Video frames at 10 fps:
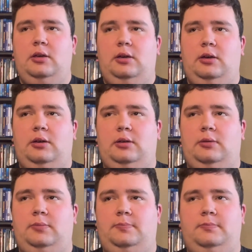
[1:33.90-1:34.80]

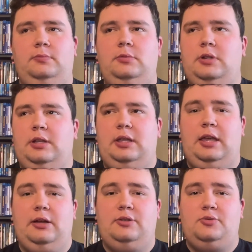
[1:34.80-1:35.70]
Uh, none of the
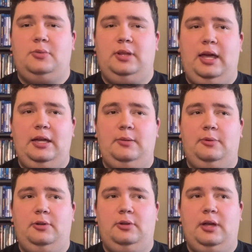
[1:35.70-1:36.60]
characters were
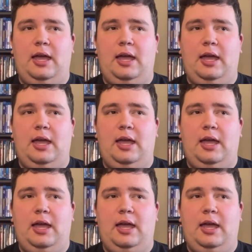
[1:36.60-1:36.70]
likable,